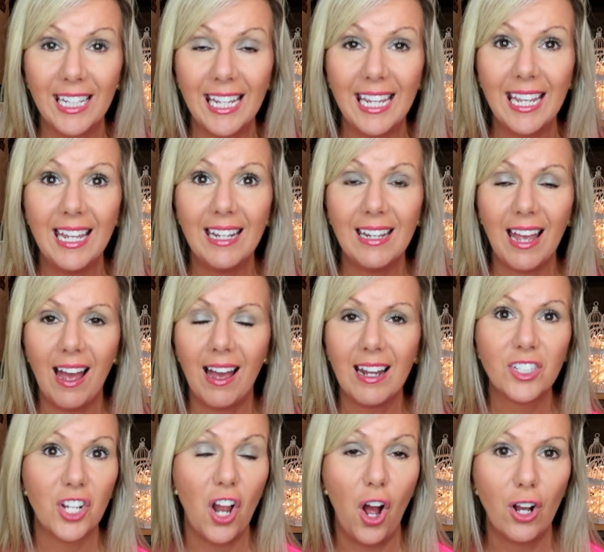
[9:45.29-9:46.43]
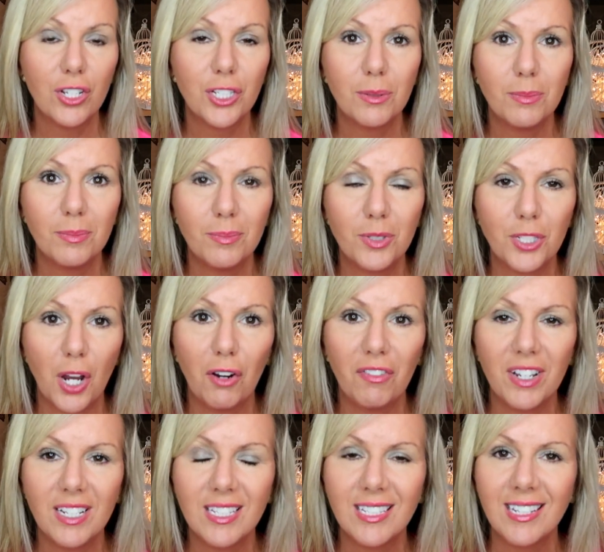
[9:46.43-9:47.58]
again. It's an awesome
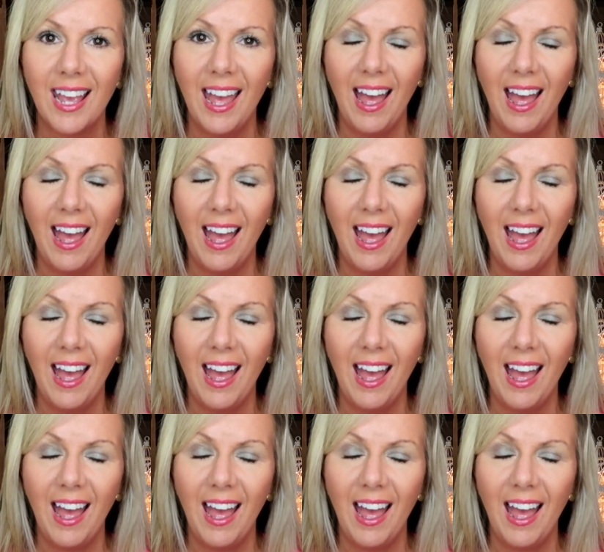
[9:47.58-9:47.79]
service.